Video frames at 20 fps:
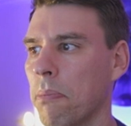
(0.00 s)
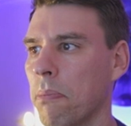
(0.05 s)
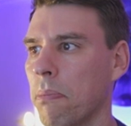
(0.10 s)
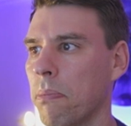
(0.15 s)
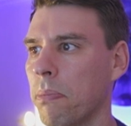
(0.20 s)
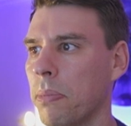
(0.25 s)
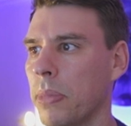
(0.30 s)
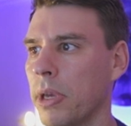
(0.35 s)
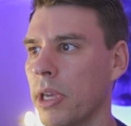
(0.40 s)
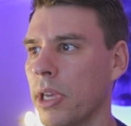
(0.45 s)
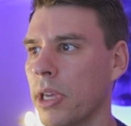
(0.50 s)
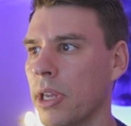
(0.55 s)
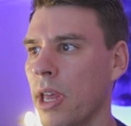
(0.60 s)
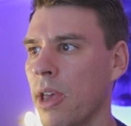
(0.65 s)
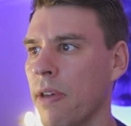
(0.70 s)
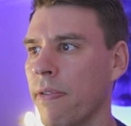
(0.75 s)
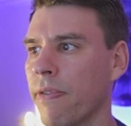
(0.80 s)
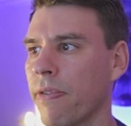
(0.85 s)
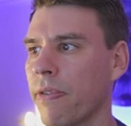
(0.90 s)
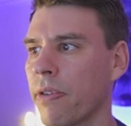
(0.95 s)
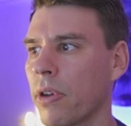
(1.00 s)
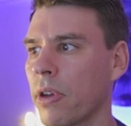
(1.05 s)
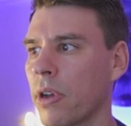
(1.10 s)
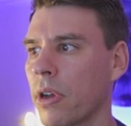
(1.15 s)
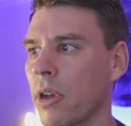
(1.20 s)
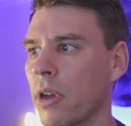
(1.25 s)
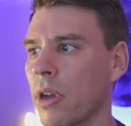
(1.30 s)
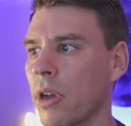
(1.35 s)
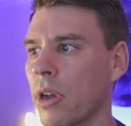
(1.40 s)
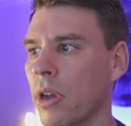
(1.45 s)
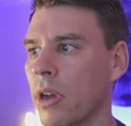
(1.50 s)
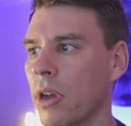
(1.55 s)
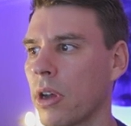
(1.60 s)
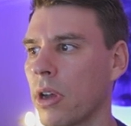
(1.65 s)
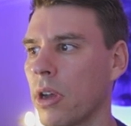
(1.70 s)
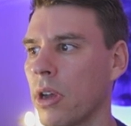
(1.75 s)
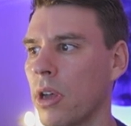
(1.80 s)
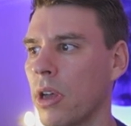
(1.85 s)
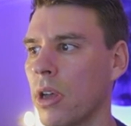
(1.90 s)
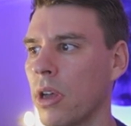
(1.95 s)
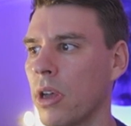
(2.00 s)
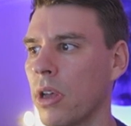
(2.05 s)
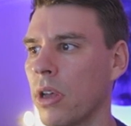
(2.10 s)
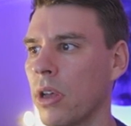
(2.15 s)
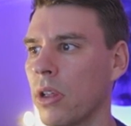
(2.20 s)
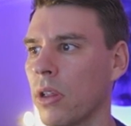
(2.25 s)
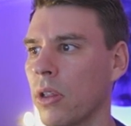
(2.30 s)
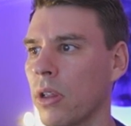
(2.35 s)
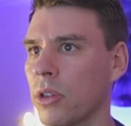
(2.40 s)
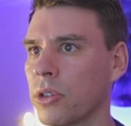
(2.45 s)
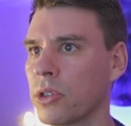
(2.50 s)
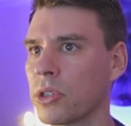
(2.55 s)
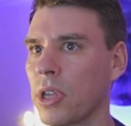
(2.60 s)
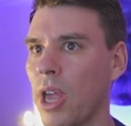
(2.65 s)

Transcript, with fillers: B, and F. Let's